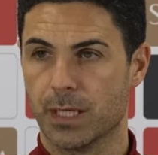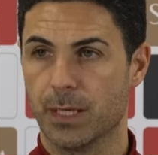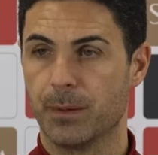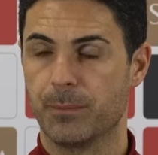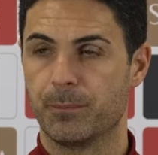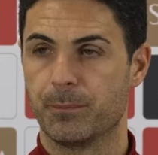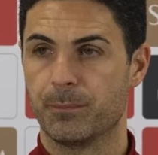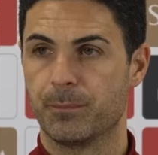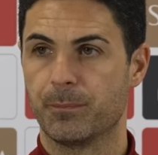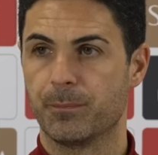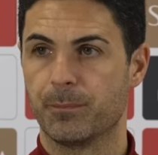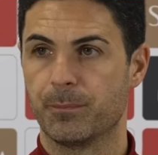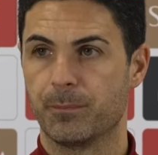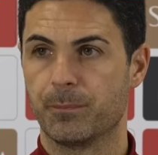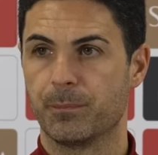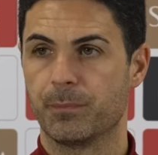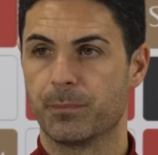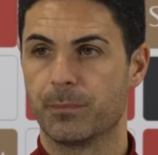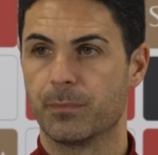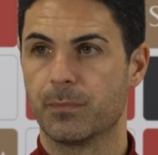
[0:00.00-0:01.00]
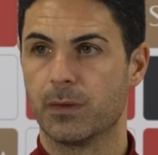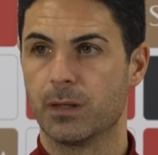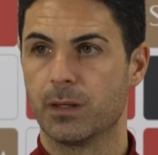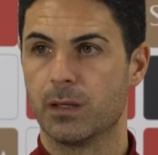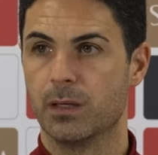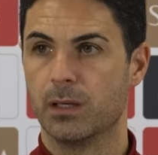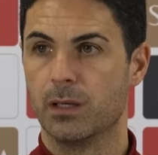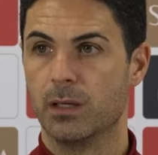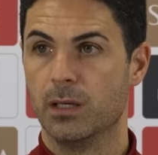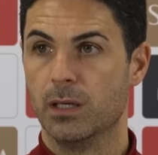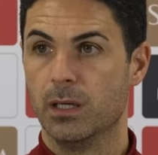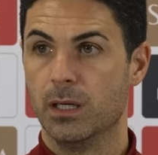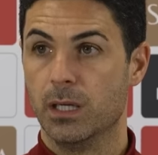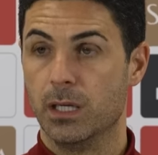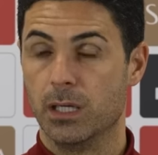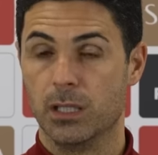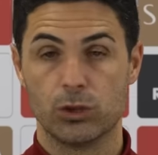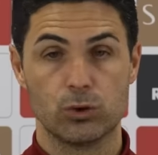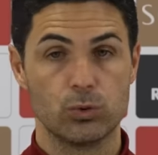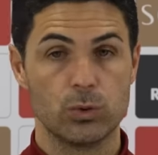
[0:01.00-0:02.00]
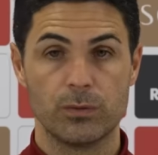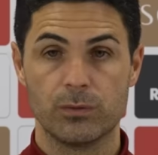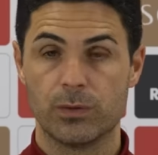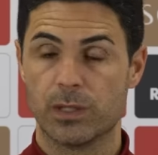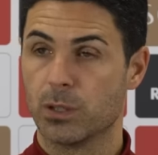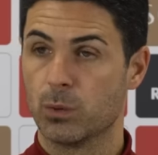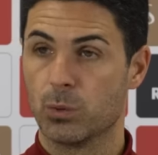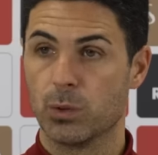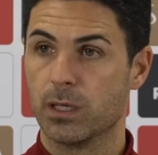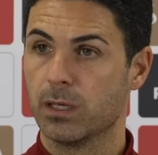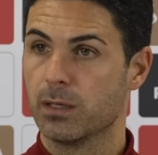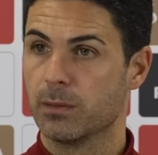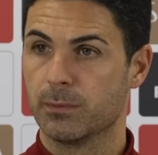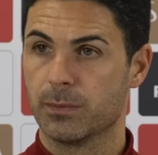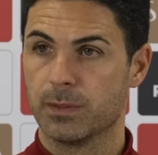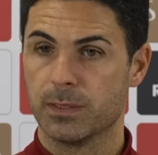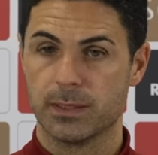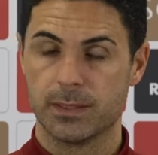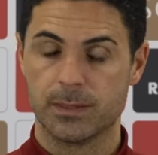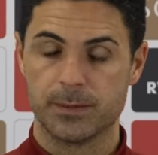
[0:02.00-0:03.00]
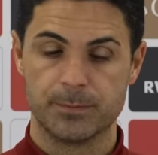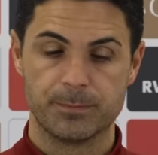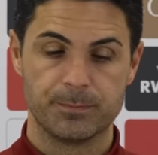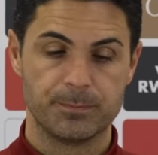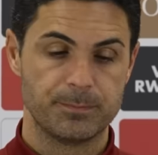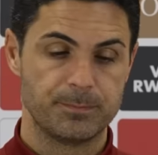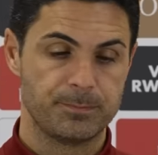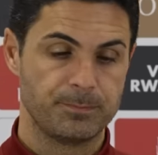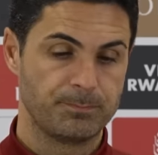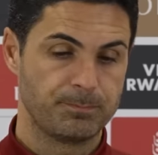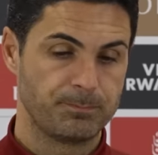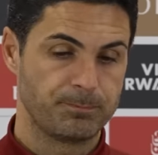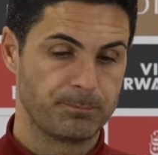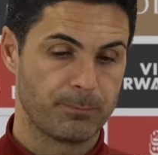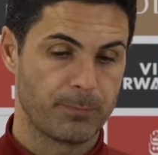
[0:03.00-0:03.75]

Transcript: Yeah. How is his recovery going? He's doing very well. Um,